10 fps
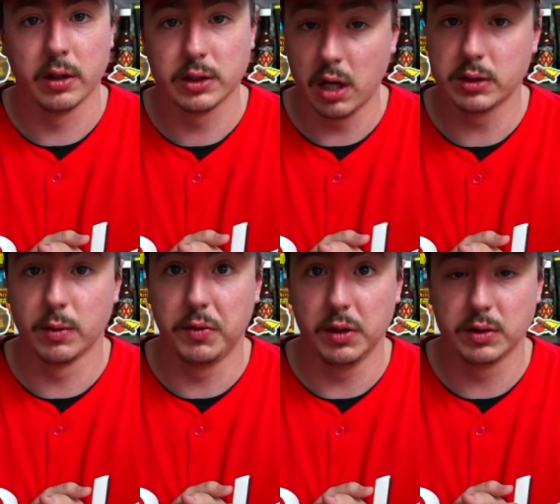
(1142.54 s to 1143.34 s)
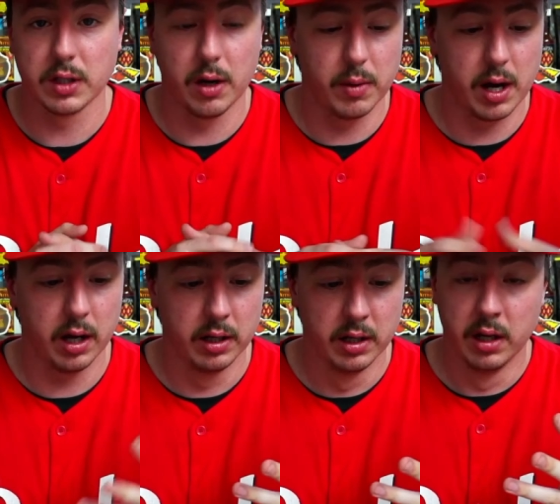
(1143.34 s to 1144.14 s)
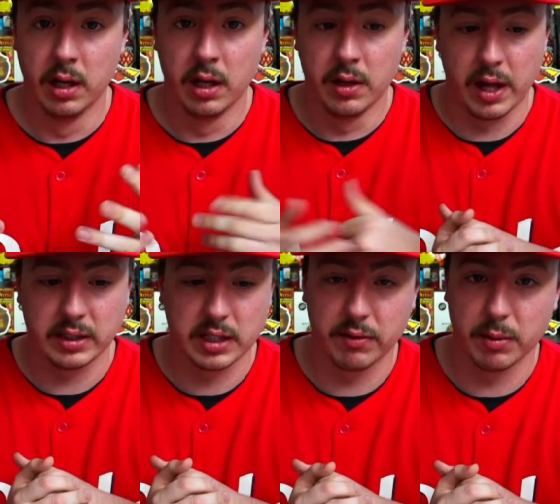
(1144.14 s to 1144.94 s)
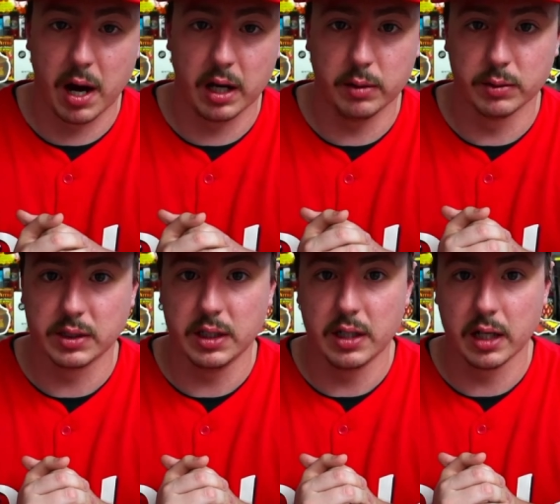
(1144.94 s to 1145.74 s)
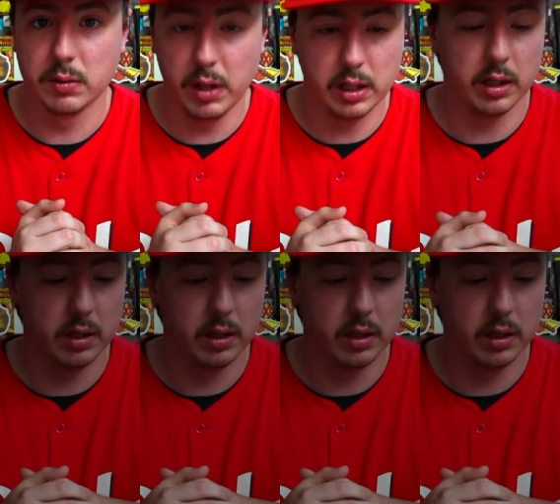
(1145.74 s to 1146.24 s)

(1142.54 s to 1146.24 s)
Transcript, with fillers: sauce review. So, uh, thanks everybody. We'll see you next week.